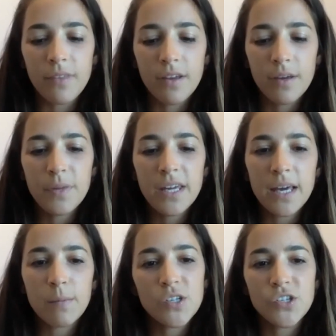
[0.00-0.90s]
being
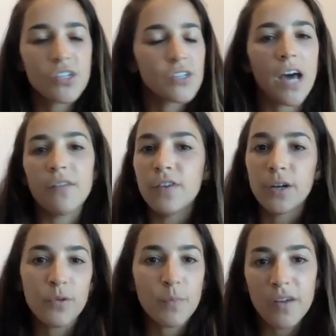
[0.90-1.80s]
able to just have
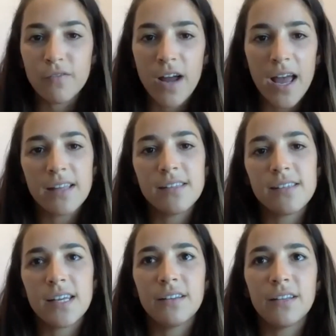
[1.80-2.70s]
fun with my friends
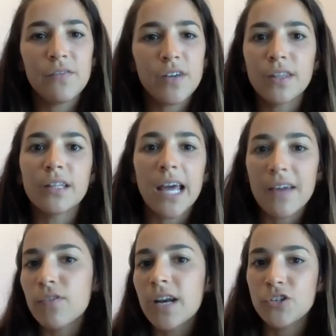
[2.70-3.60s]
and living the life
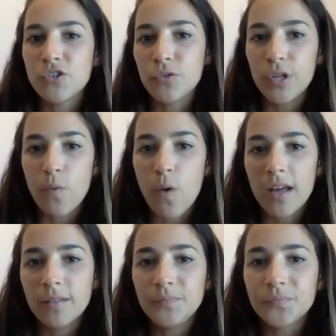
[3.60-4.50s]
that I truly
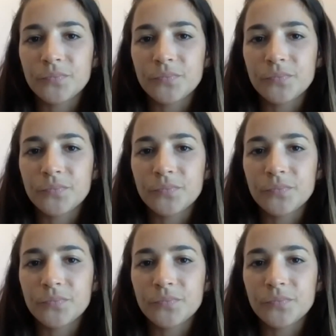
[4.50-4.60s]
want.